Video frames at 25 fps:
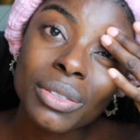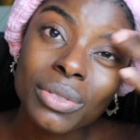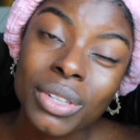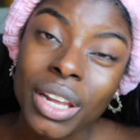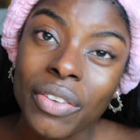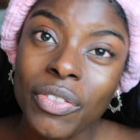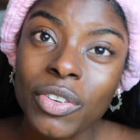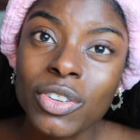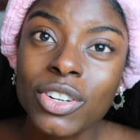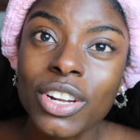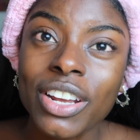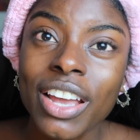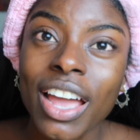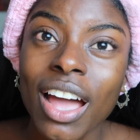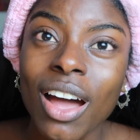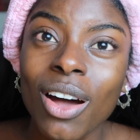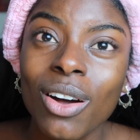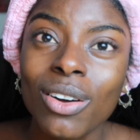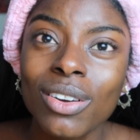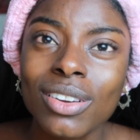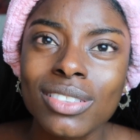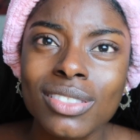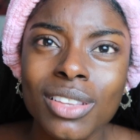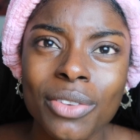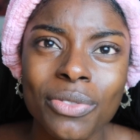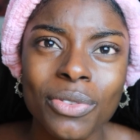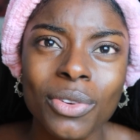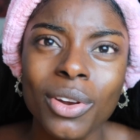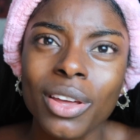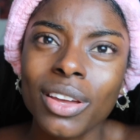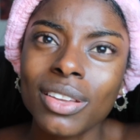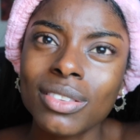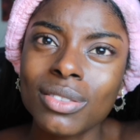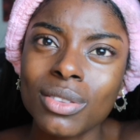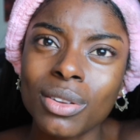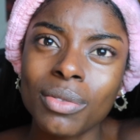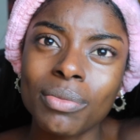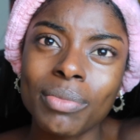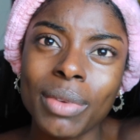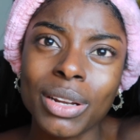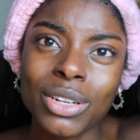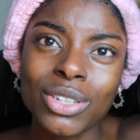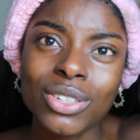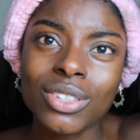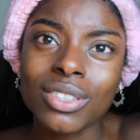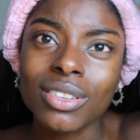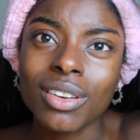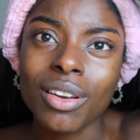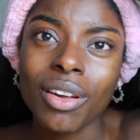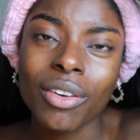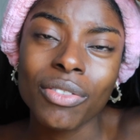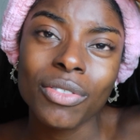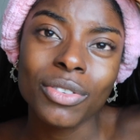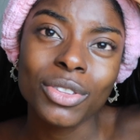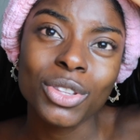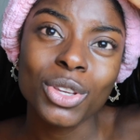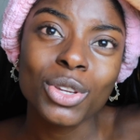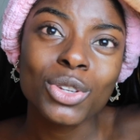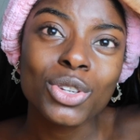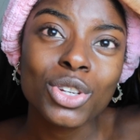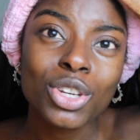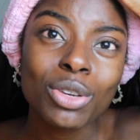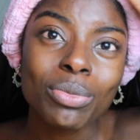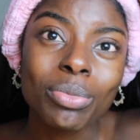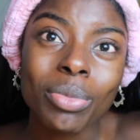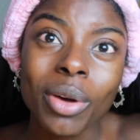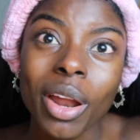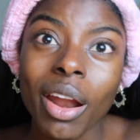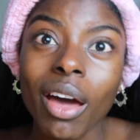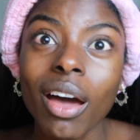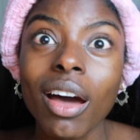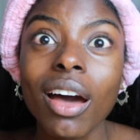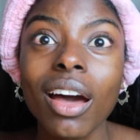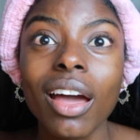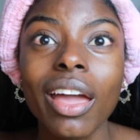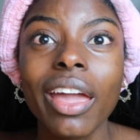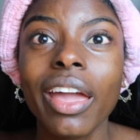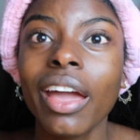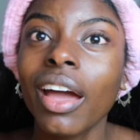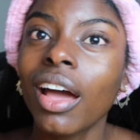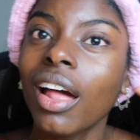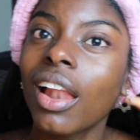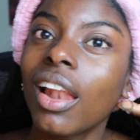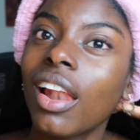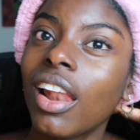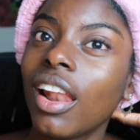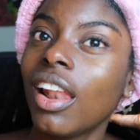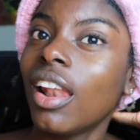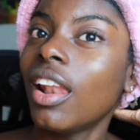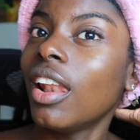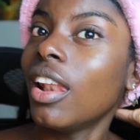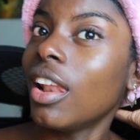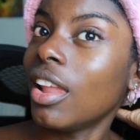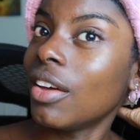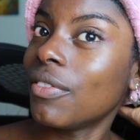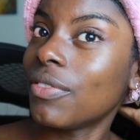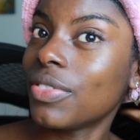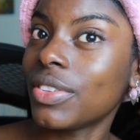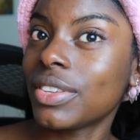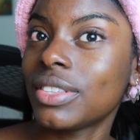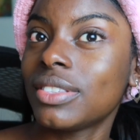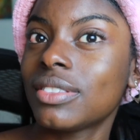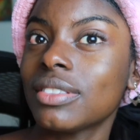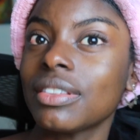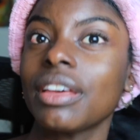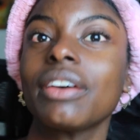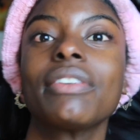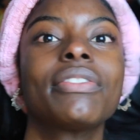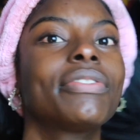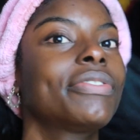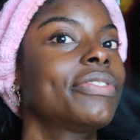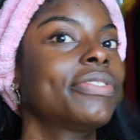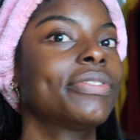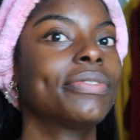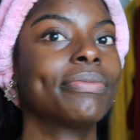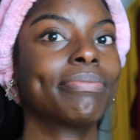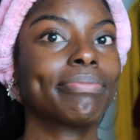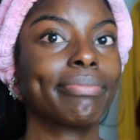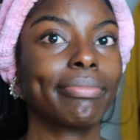So definitely check it out, because I feel like it's not mentioned enough on YouTube, but I love this stuff.